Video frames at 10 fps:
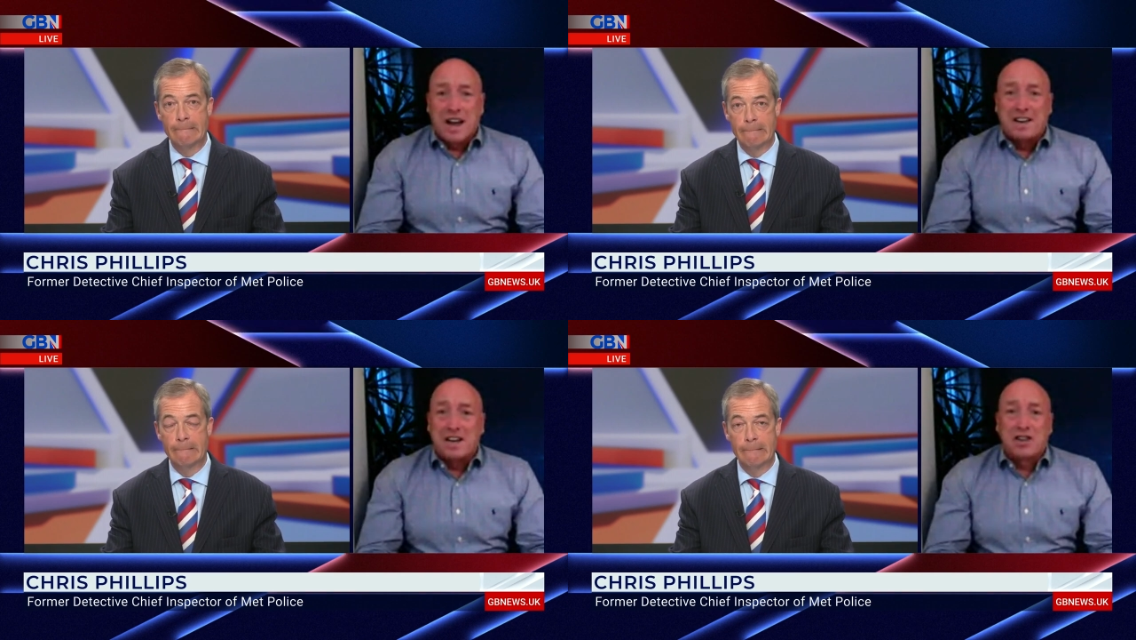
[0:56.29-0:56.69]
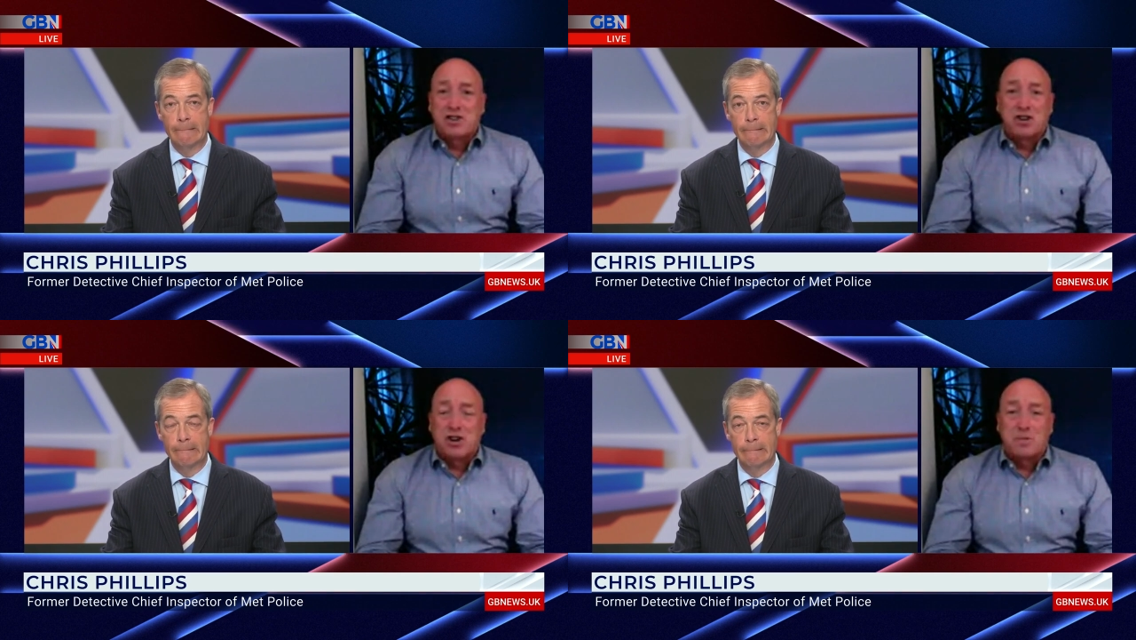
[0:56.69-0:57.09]
Speaker 1: any other
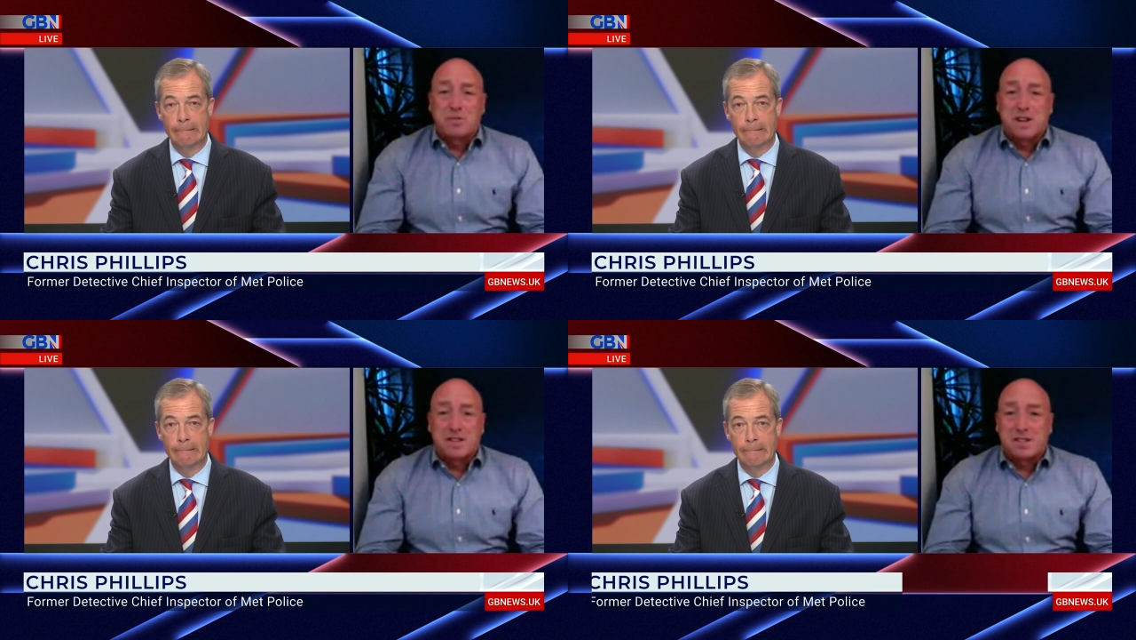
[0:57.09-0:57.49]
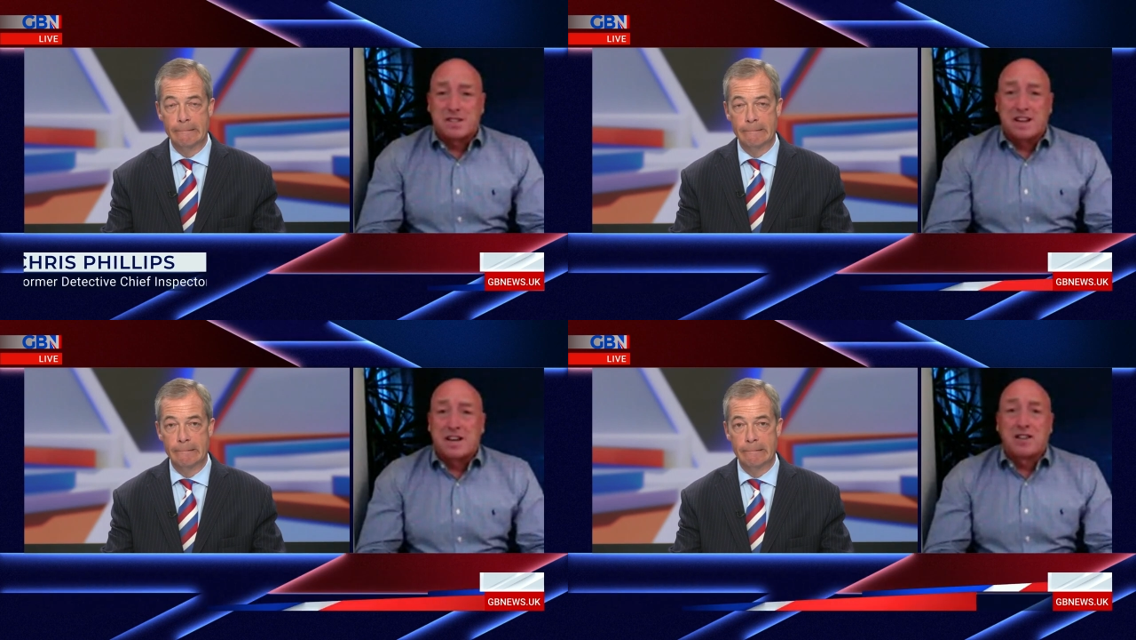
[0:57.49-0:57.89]
location, I don't
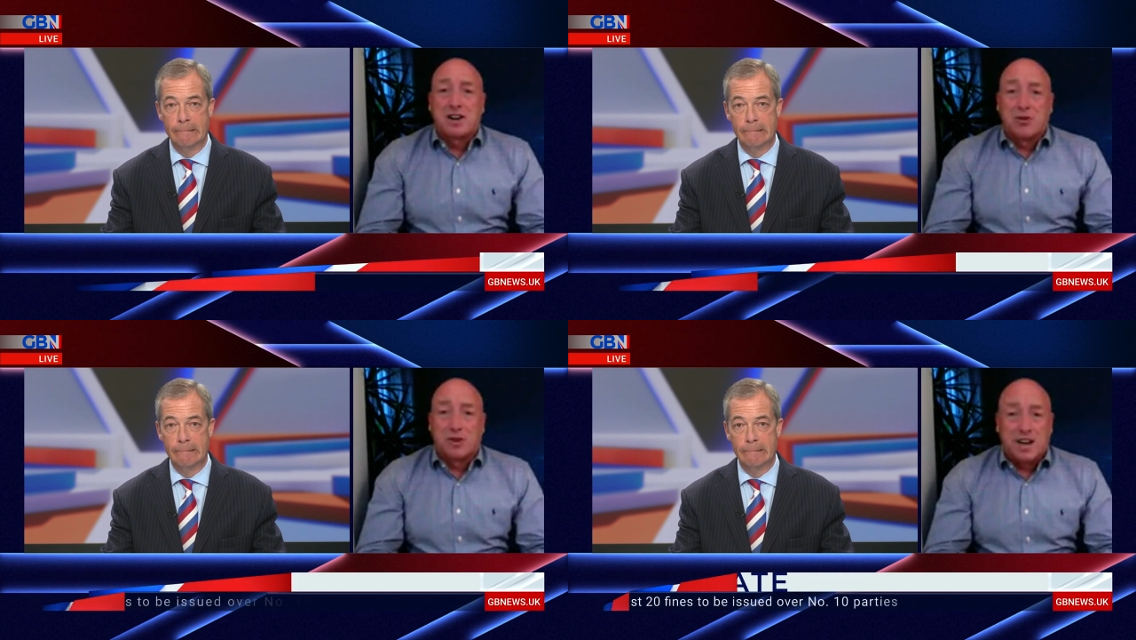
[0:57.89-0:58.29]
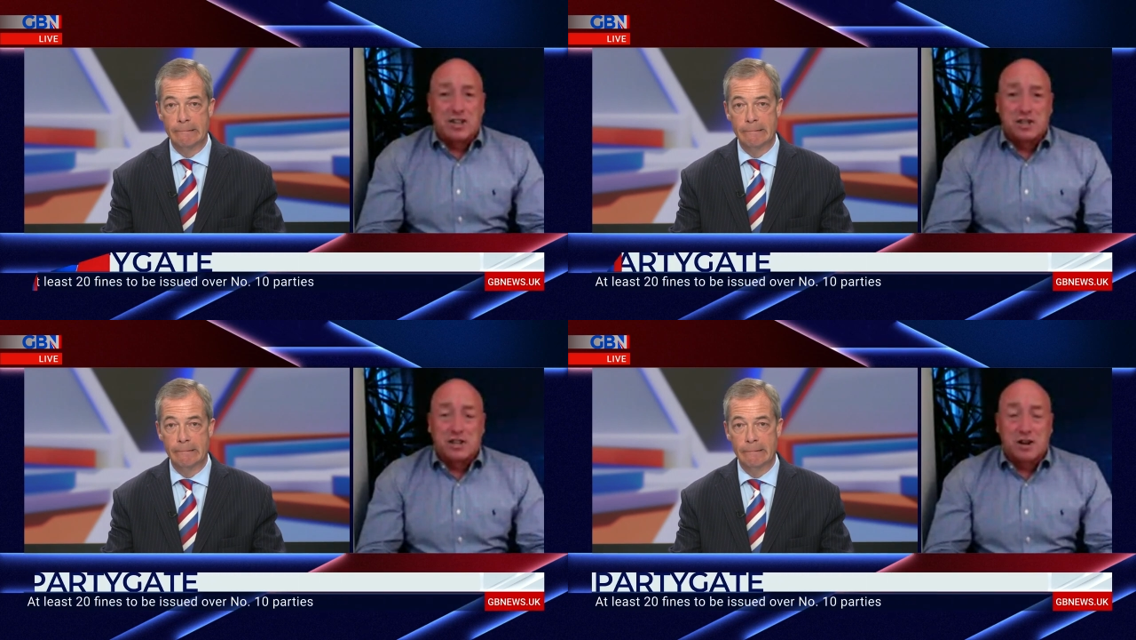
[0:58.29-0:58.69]
think...
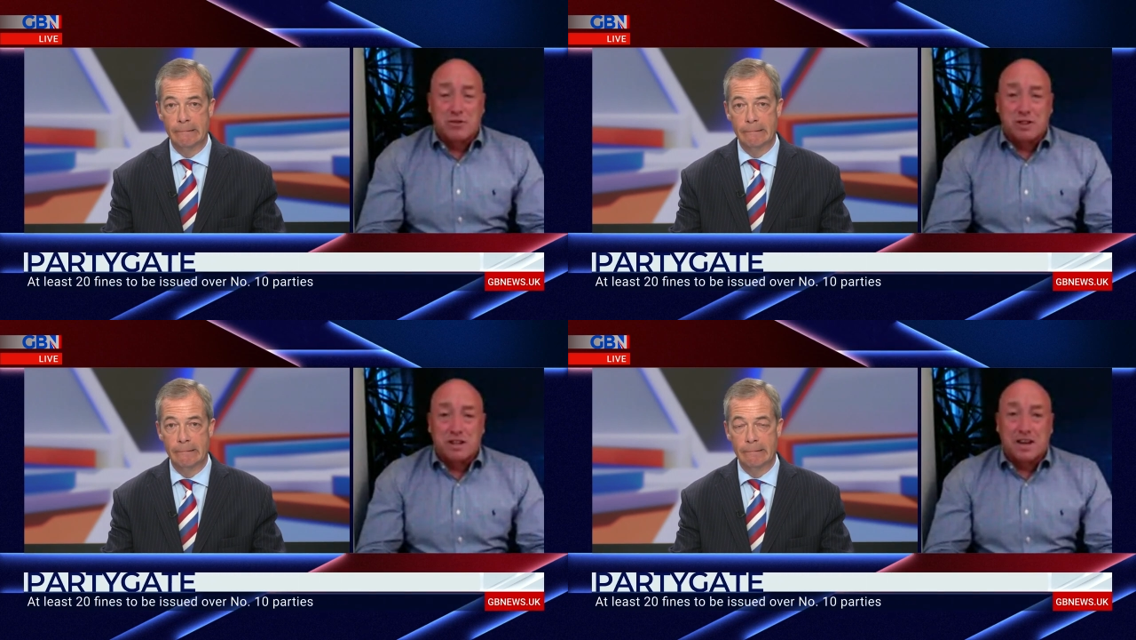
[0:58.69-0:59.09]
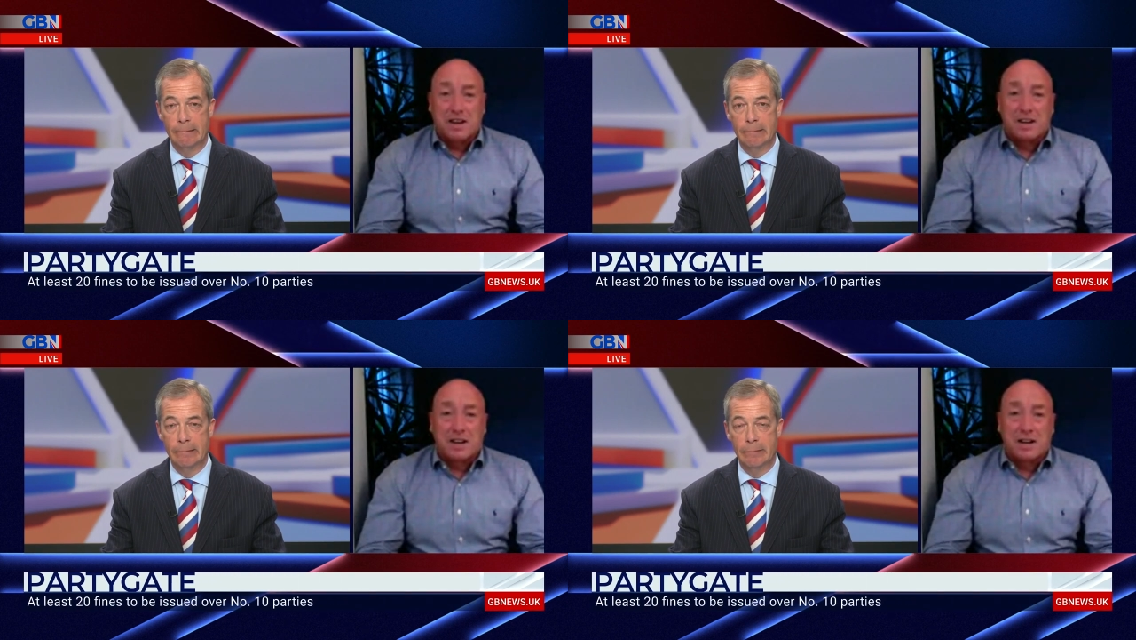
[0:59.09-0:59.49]
an
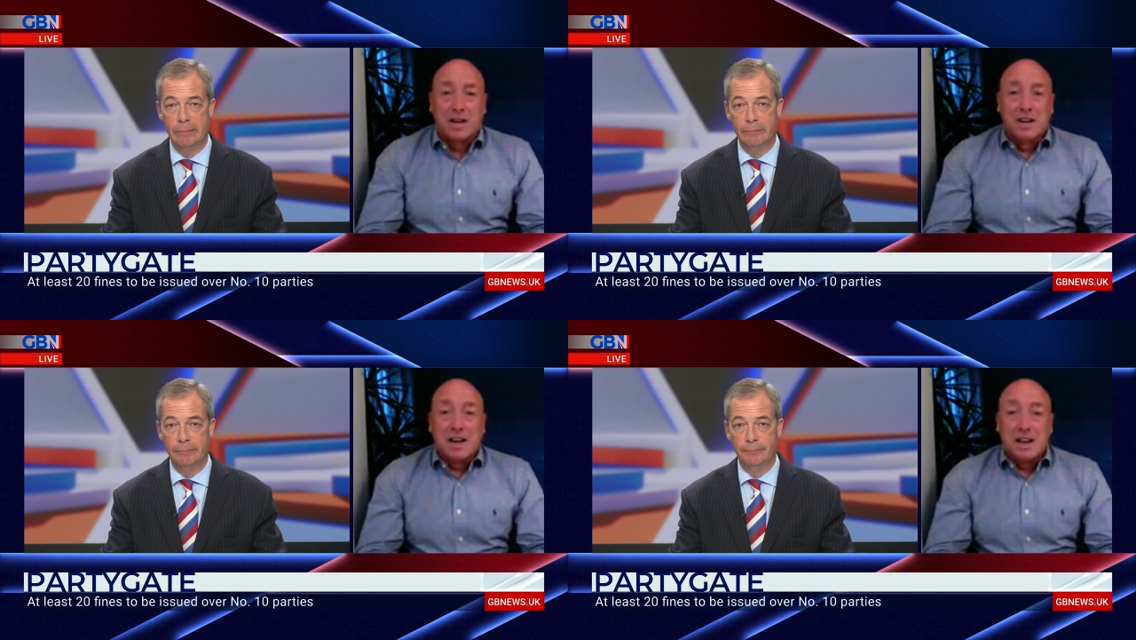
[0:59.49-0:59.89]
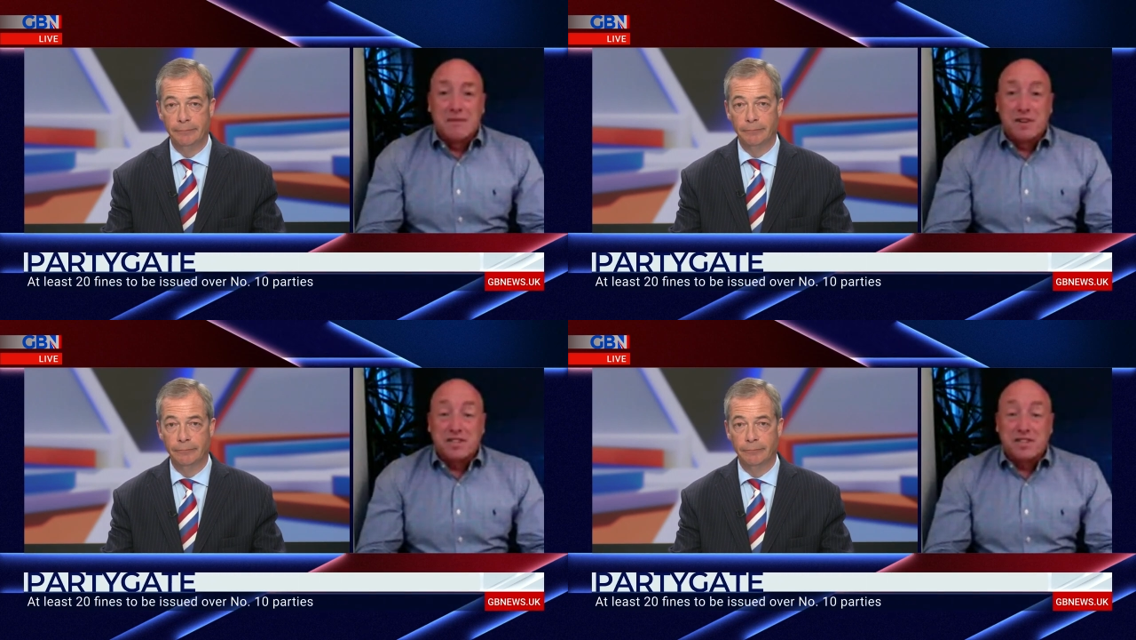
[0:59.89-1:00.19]
investigation into what are